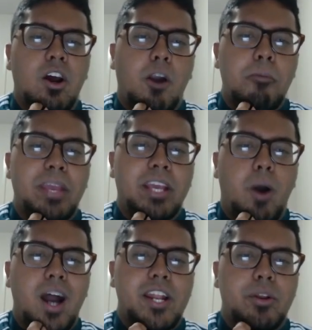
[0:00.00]
or B,
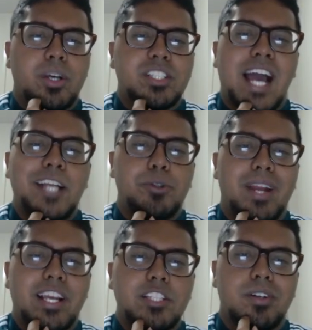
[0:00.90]
go out into his
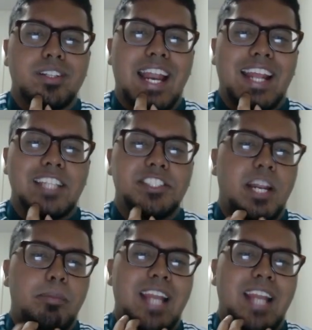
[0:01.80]
Hydreigon so that he can set up a